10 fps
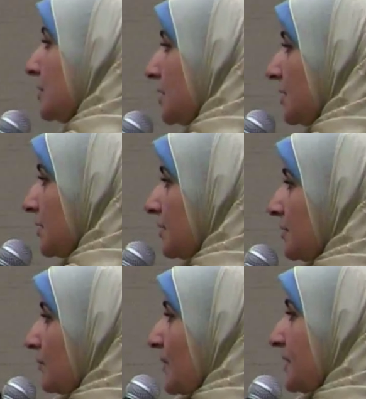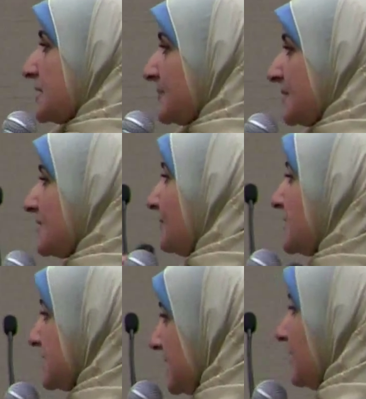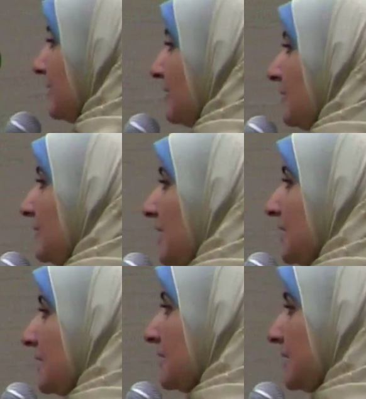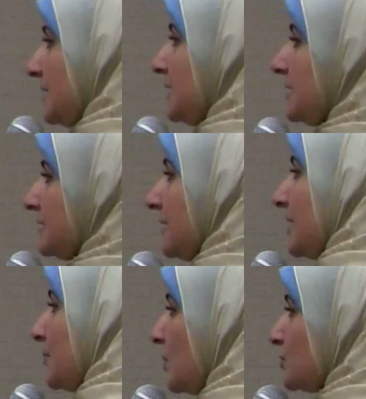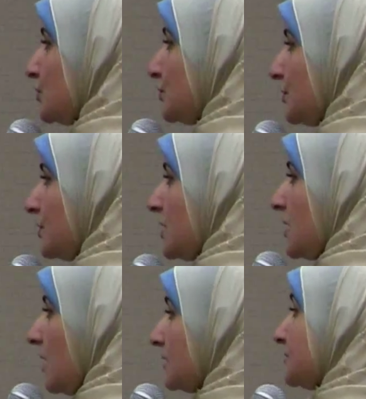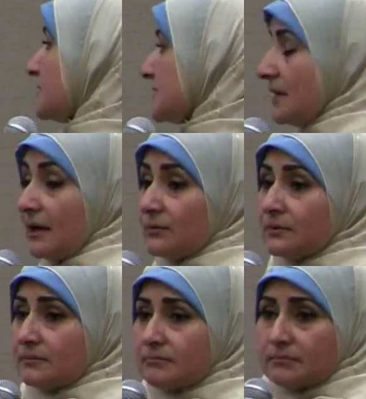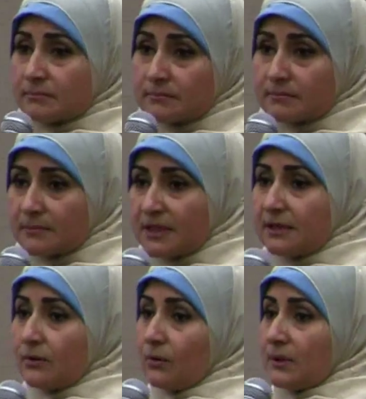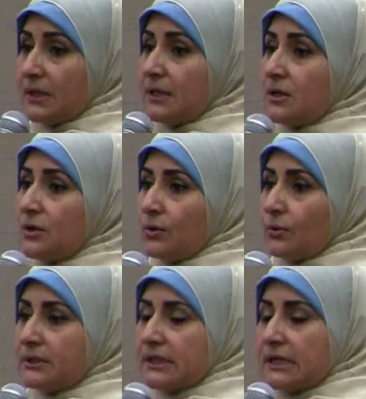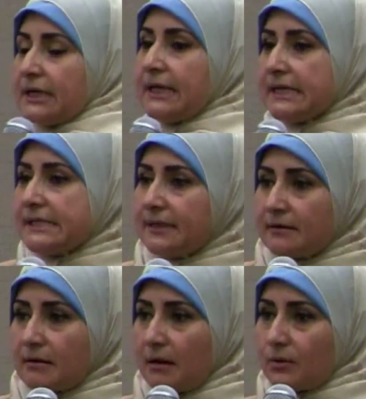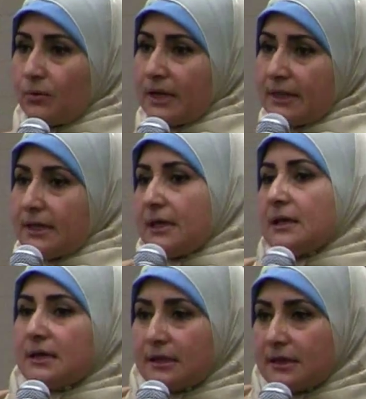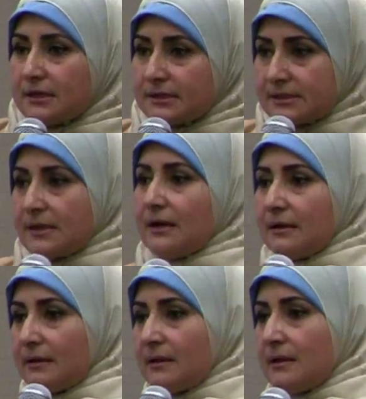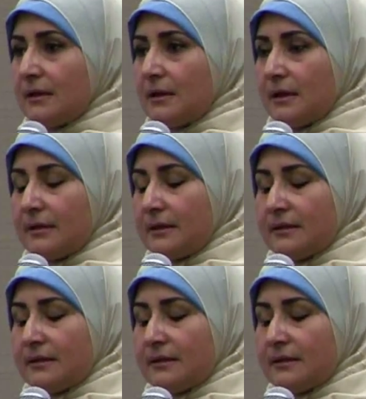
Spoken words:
with a specific signal like heat, like moisture, ultrasound. They only could release their cargo in the intestinal, in the